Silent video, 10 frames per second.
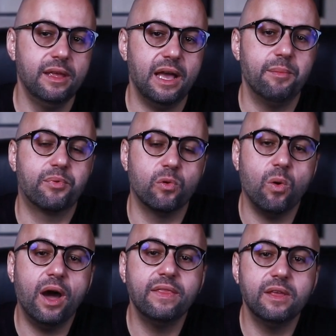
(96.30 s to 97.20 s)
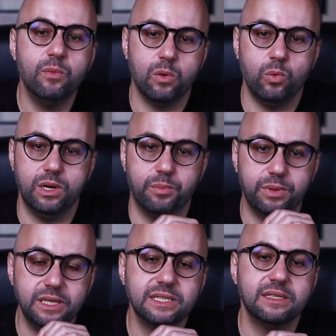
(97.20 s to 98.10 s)
and provide them with a
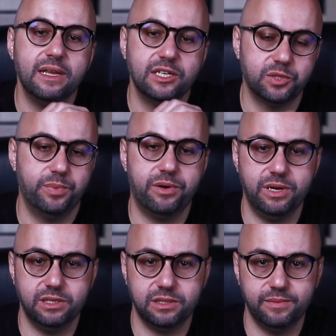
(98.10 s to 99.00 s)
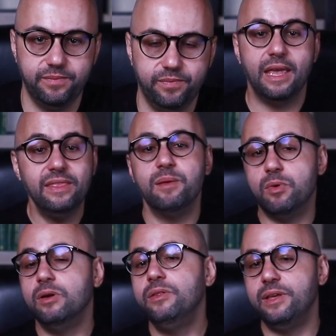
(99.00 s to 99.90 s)
pleasant experience. In the
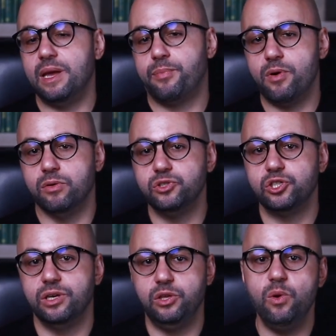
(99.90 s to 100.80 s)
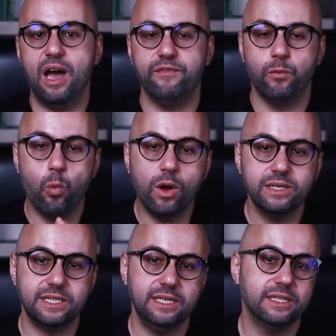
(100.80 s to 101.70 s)
monolithic approach, you have one
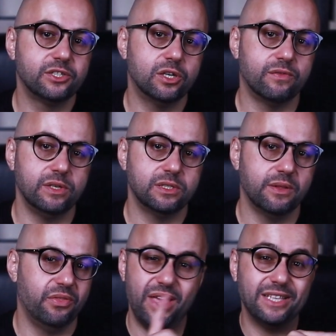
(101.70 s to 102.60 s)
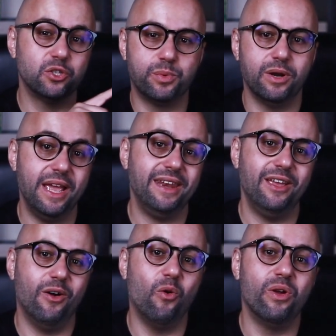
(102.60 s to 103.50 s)
single service, that super
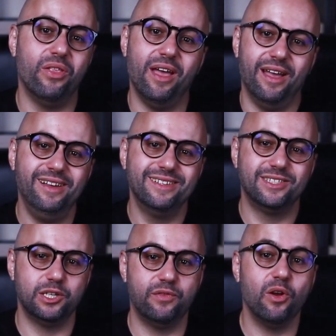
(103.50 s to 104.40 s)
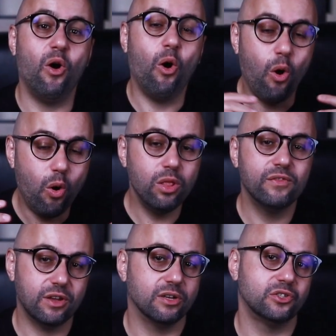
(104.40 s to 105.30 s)
lady over there, serving all of
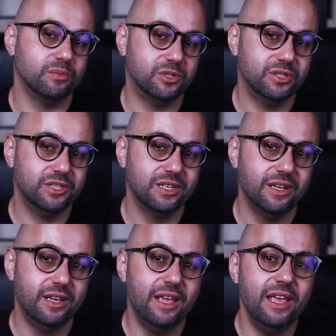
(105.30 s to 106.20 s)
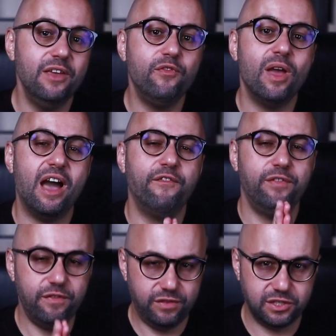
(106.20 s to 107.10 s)
the customers. If you have
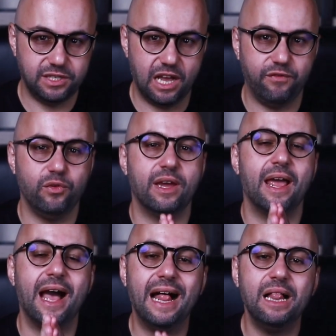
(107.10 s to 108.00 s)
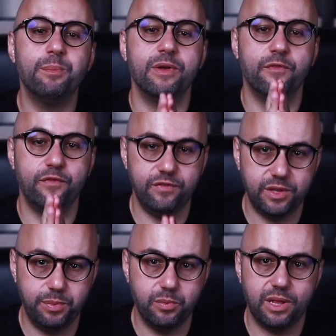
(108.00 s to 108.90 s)
50 staff, you can help
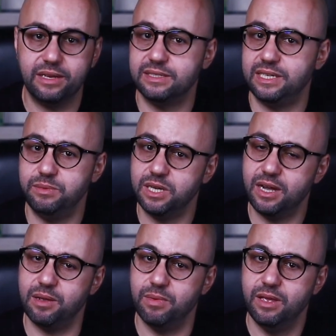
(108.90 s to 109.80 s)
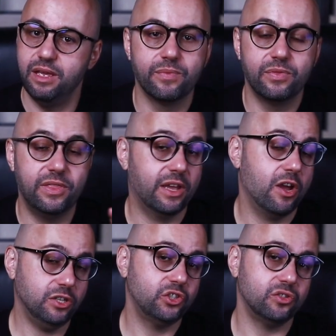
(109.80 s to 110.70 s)
50 people at the same time. The
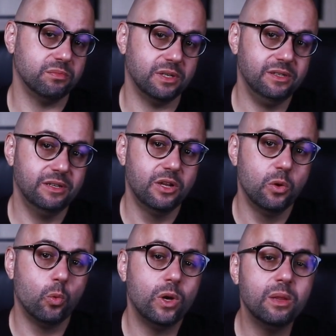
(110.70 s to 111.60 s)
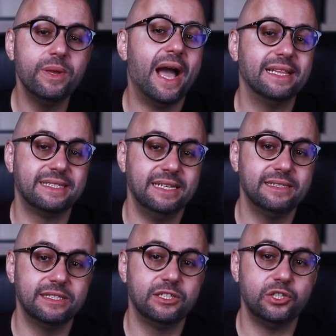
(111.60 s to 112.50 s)
customer will be
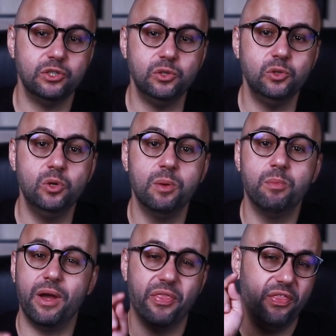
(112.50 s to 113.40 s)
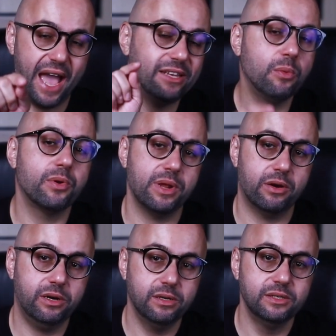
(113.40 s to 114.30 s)
attended to by that
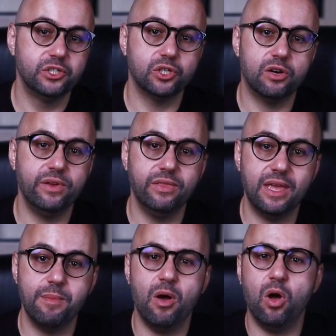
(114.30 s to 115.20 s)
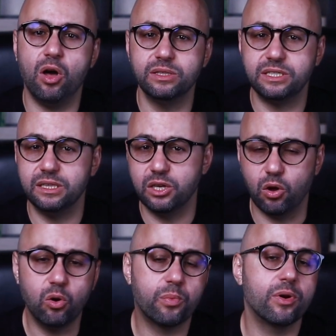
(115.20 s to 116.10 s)
operator, serving them until the
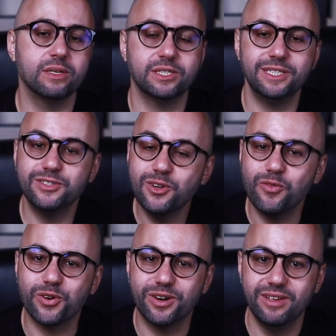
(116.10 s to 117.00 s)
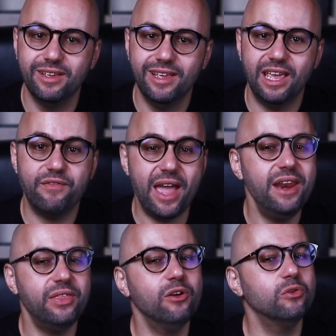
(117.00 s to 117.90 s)
whole process is over. If
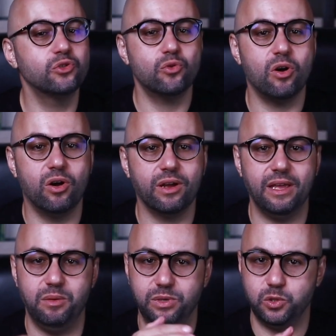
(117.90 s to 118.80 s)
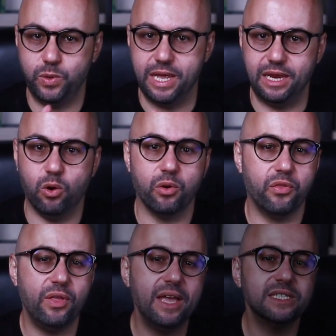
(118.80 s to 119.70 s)
anything goes wrong in between or
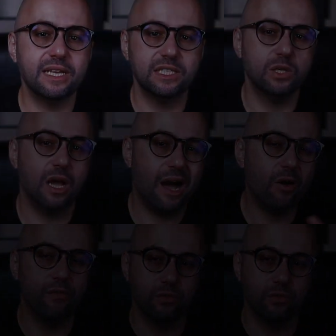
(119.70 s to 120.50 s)
things get out of